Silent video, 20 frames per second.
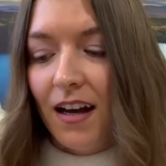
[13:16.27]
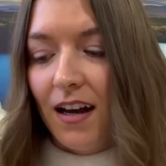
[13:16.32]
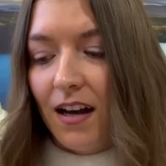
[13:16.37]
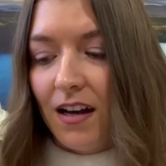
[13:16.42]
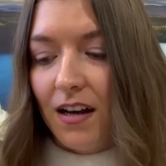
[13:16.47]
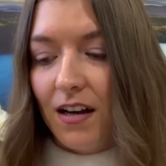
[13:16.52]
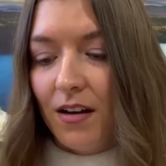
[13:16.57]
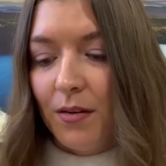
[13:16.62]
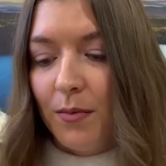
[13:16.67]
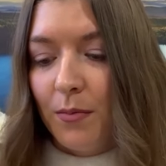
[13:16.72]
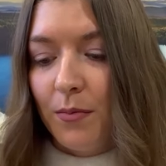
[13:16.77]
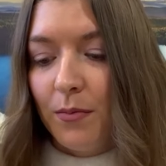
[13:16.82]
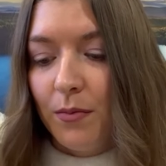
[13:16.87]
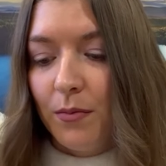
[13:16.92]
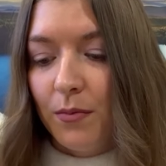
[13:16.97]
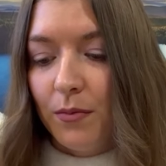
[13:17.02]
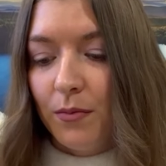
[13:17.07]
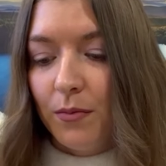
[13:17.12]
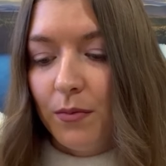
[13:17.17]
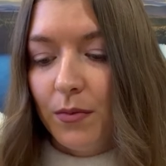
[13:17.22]

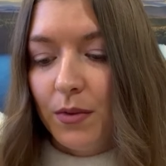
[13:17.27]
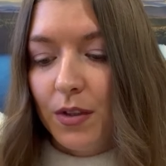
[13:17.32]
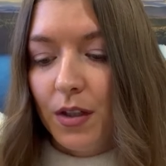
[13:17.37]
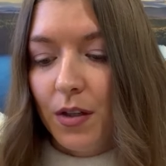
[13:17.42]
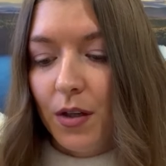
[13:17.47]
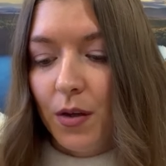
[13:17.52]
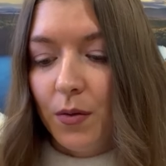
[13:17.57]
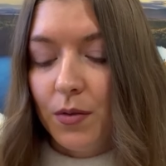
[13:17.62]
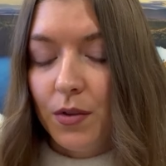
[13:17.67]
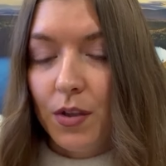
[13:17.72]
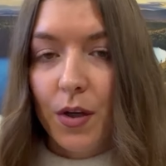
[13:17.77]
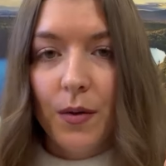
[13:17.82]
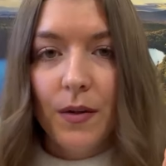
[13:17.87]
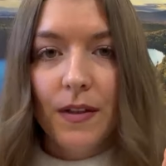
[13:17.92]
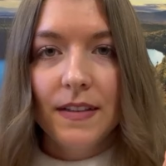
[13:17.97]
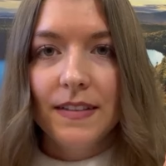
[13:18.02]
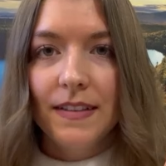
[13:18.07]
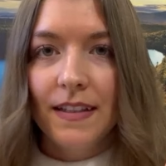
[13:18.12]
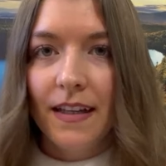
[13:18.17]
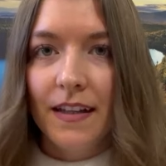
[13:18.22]
You know,
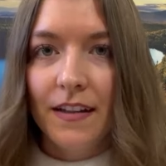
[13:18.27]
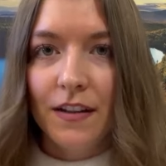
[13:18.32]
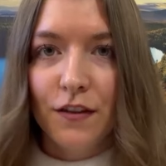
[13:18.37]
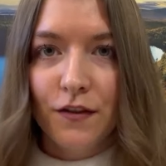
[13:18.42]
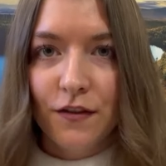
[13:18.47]
noticing the